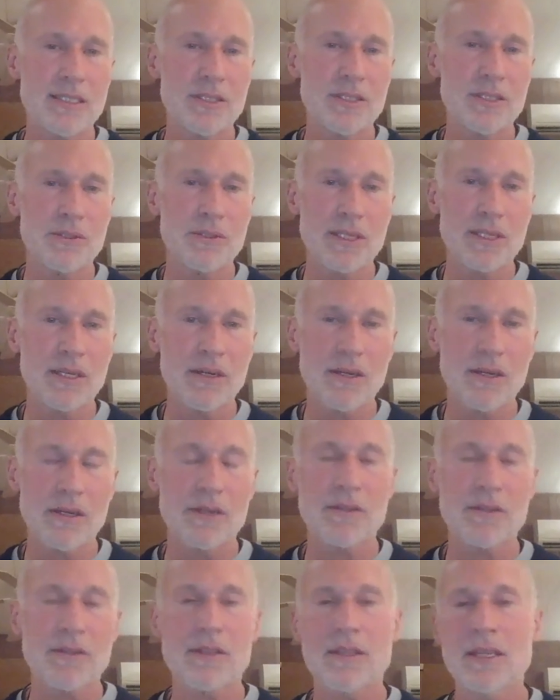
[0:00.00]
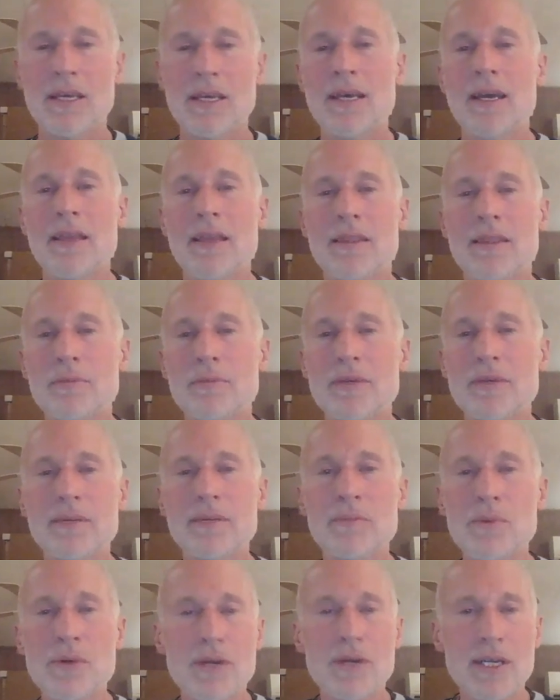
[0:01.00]
to the earth they'll be
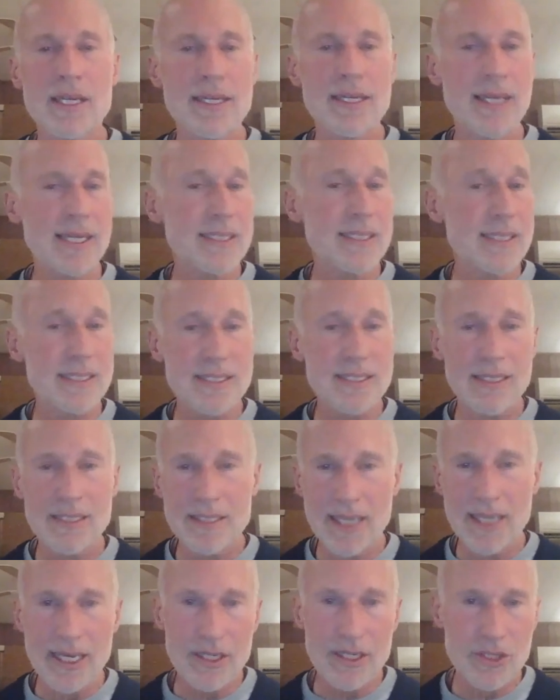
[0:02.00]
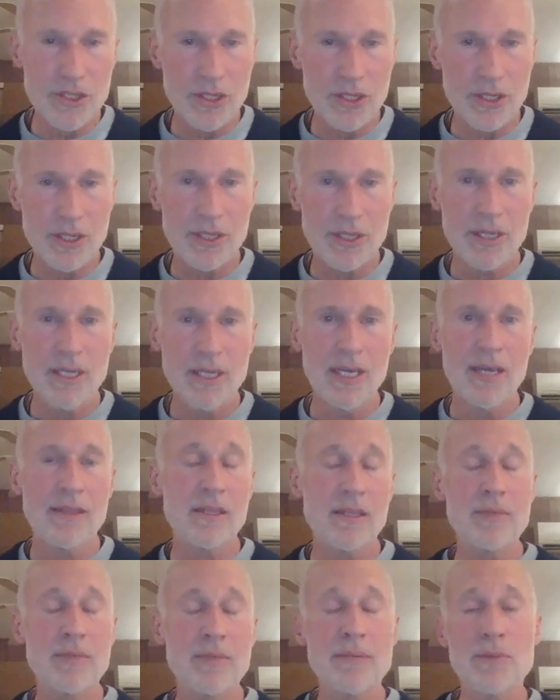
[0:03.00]
more connected to nature
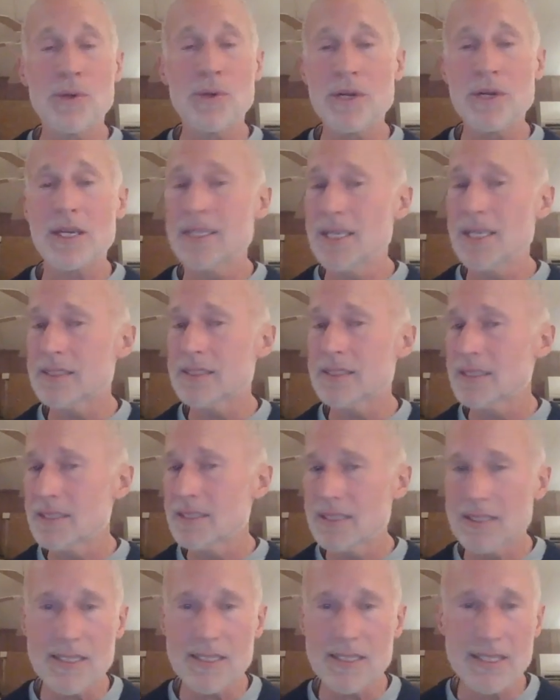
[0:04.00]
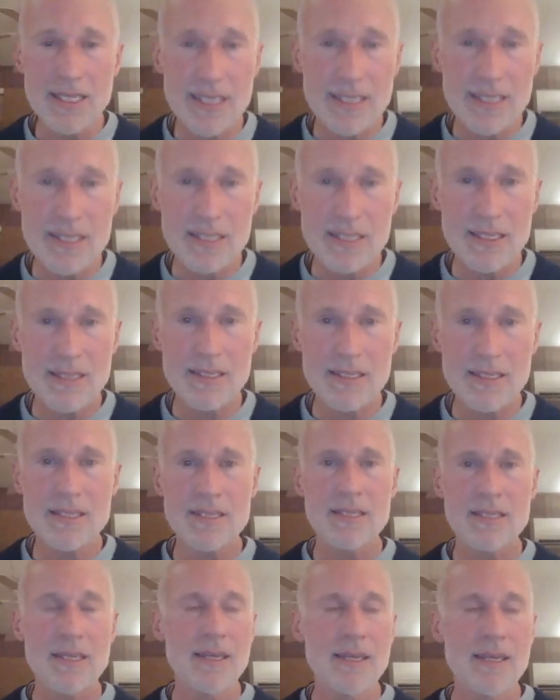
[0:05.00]
they'll be more connected to the
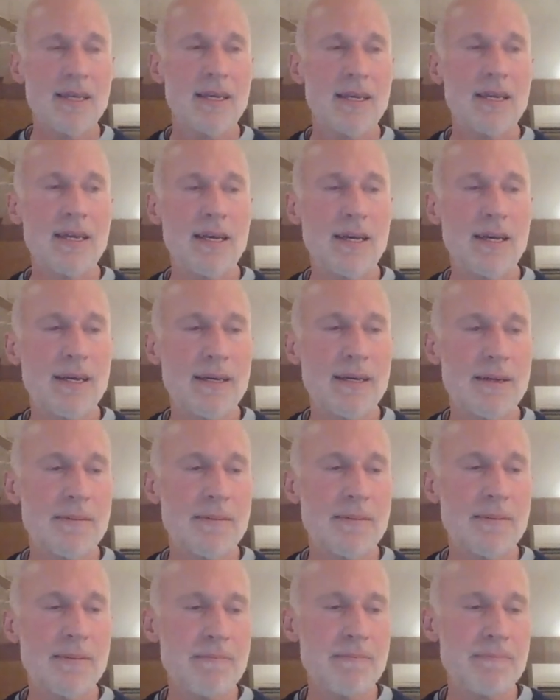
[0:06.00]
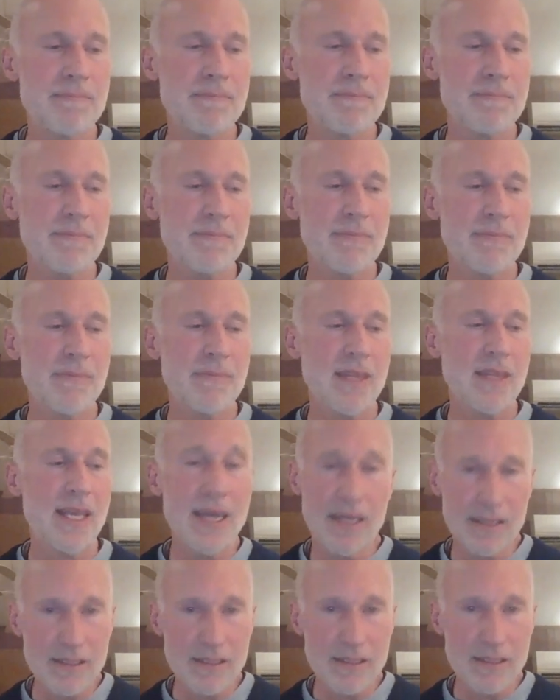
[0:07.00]
seasons um,
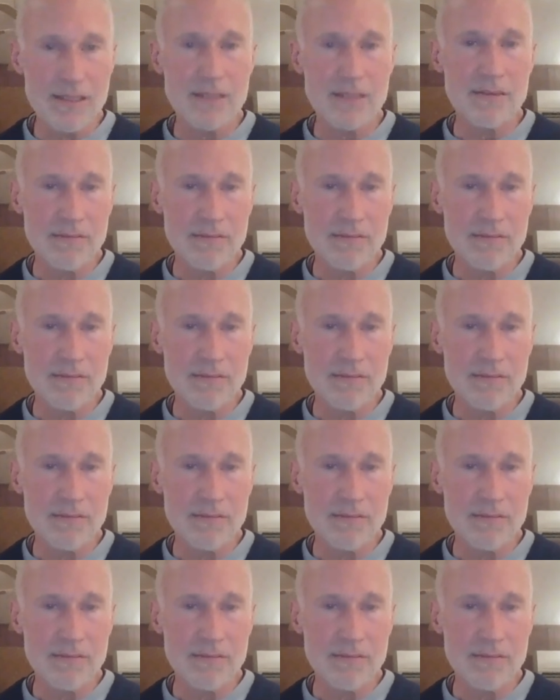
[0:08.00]
and